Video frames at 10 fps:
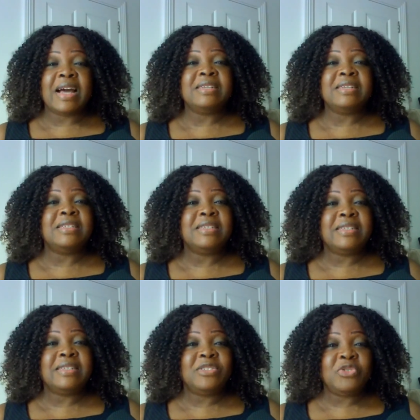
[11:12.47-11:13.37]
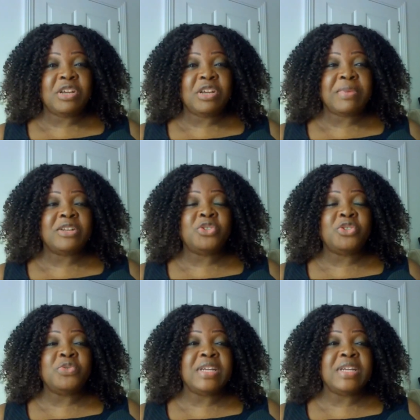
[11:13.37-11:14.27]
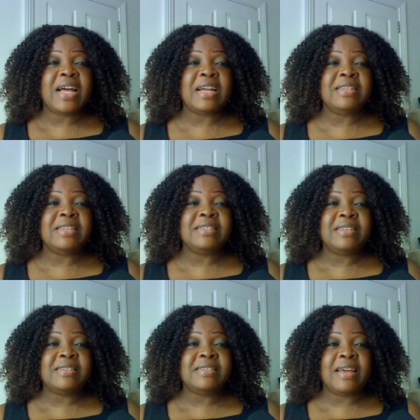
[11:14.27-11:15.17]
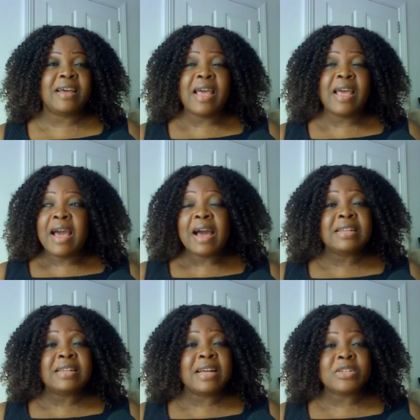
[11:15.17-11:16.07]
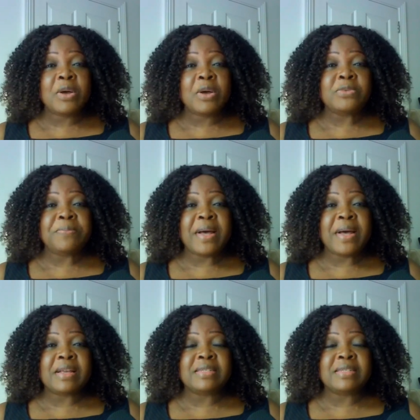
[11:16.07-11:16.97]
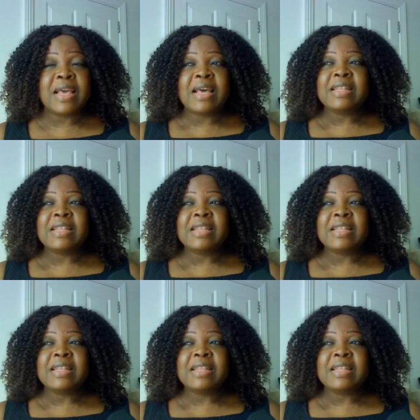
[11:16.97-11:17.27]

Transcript: had this dream. I truly had this desire and it has come to pass.